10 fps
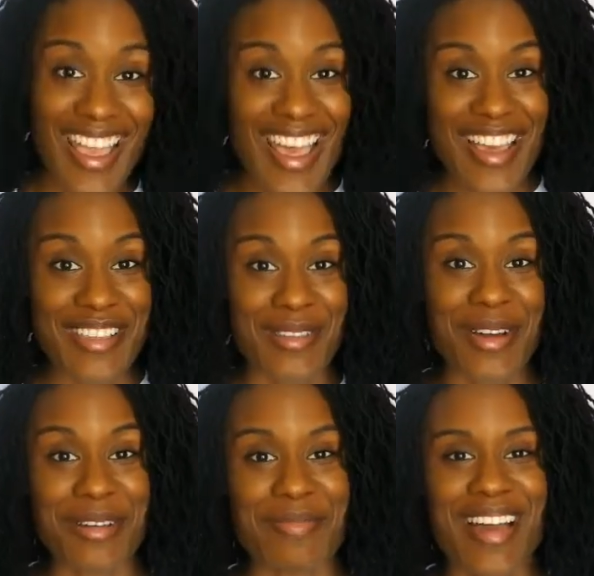Hey guys,
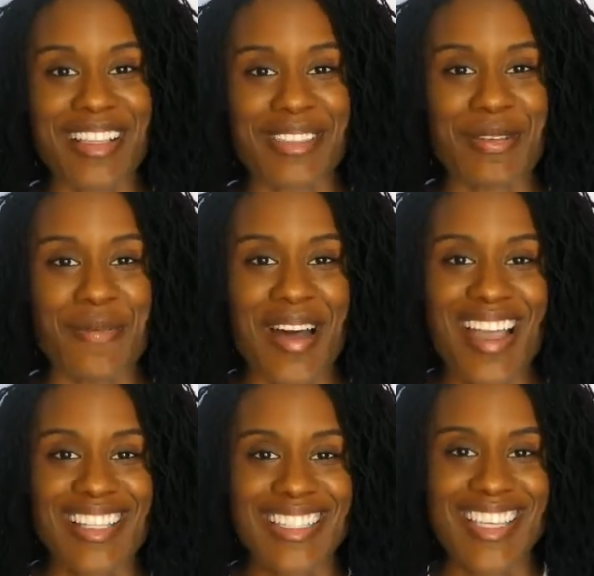welcome back to
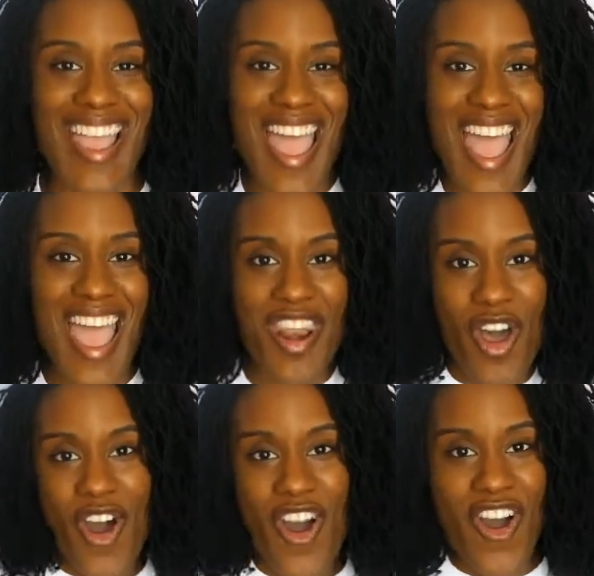my
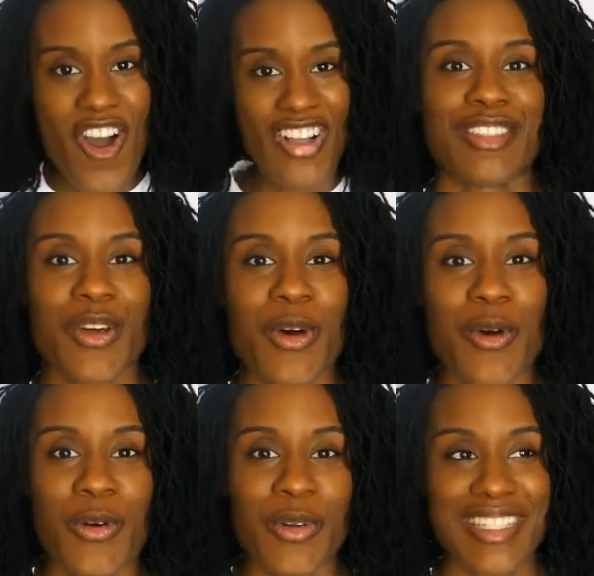channel.
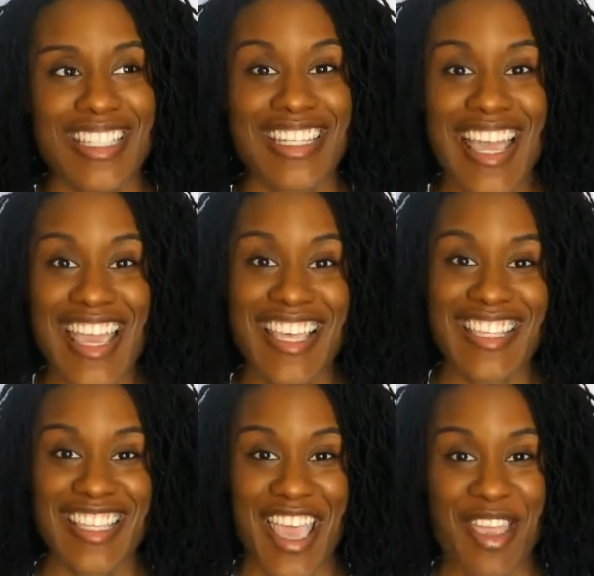So today
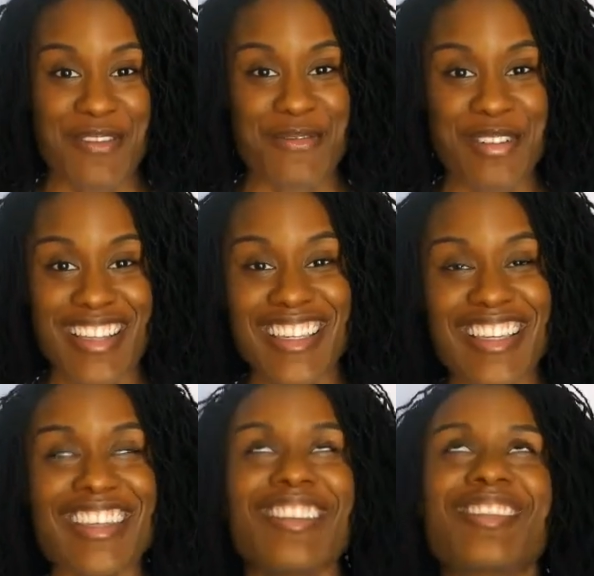is a
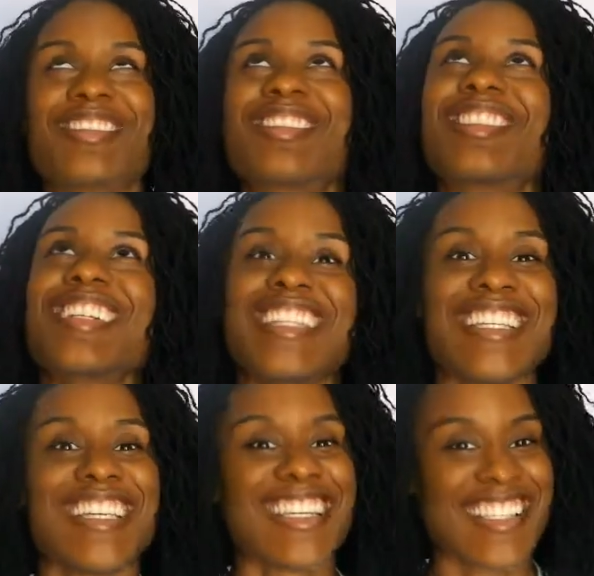really,
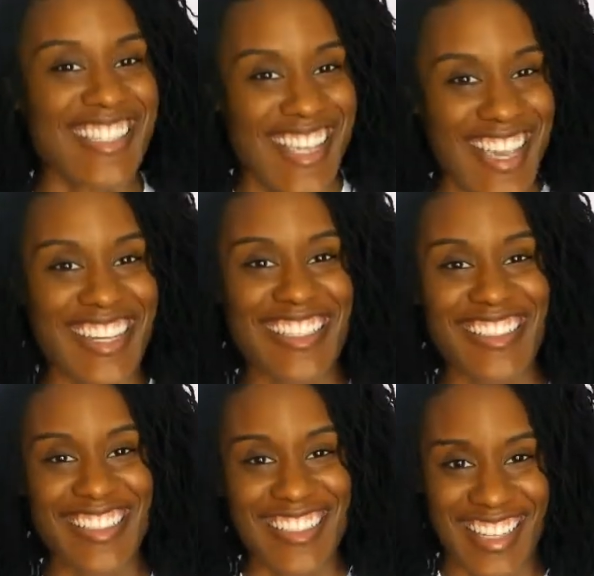really
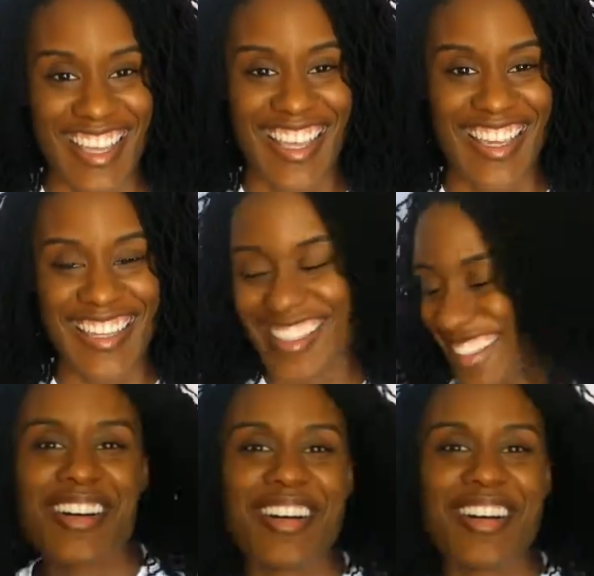exciting day.